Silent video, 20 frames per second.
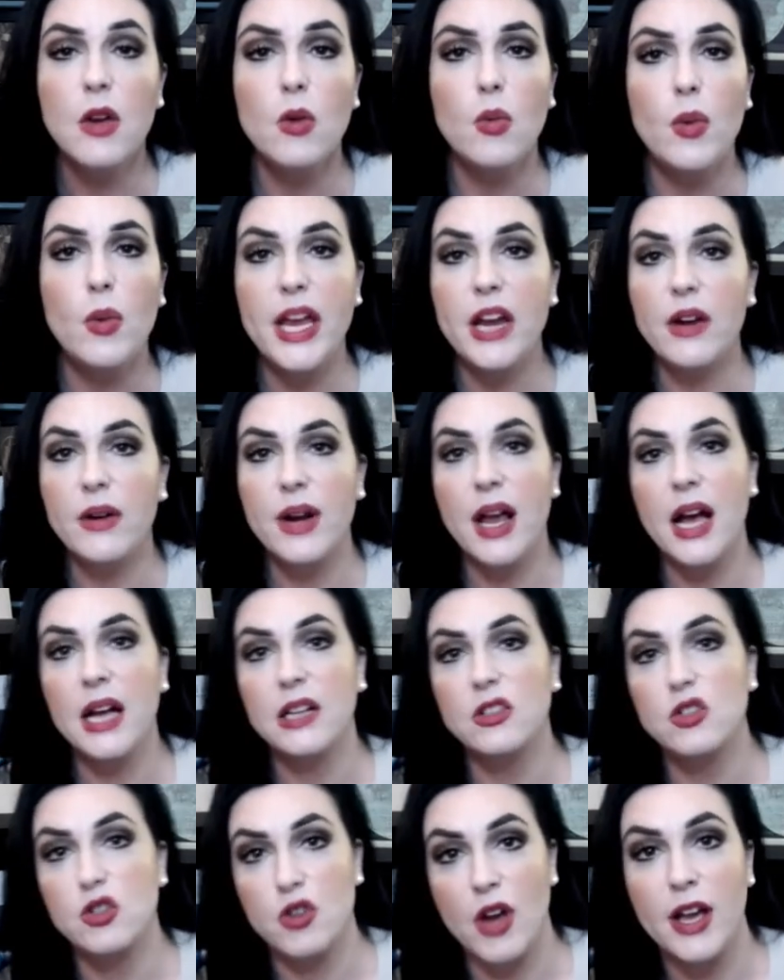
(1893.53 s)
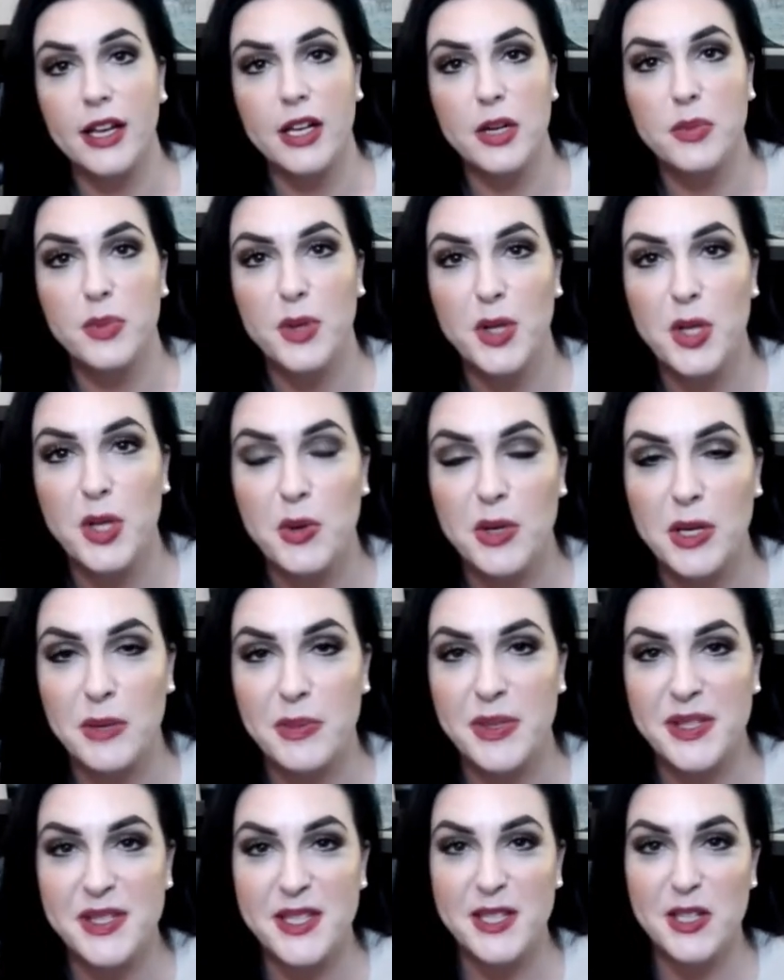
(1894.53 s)
We are not trying to put you in a
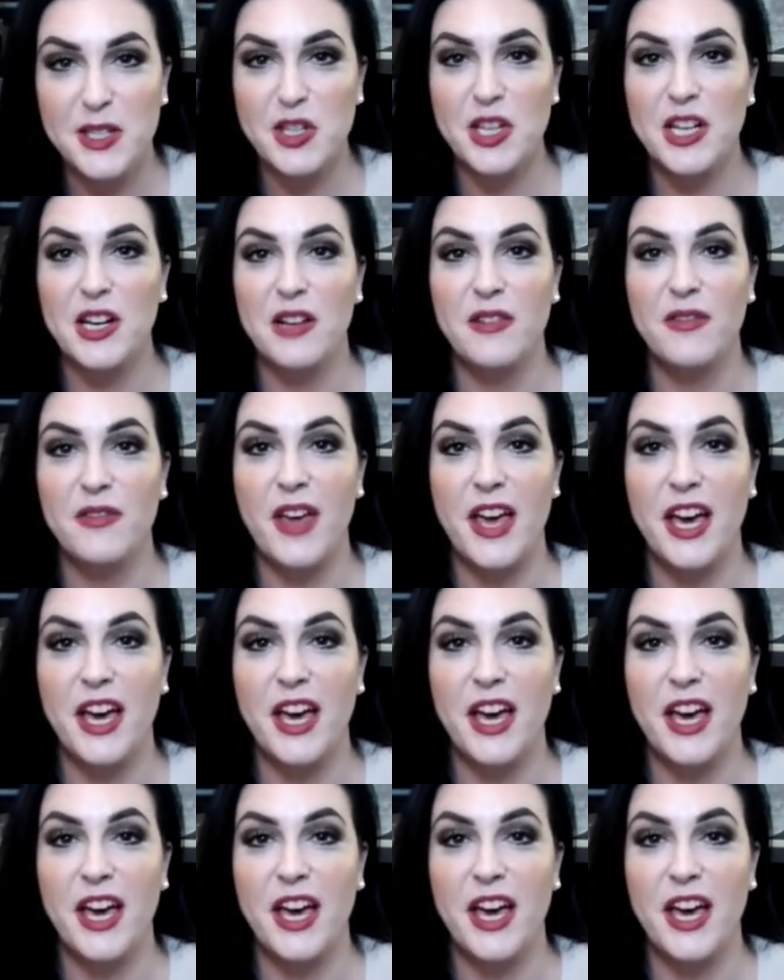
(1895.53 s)
position of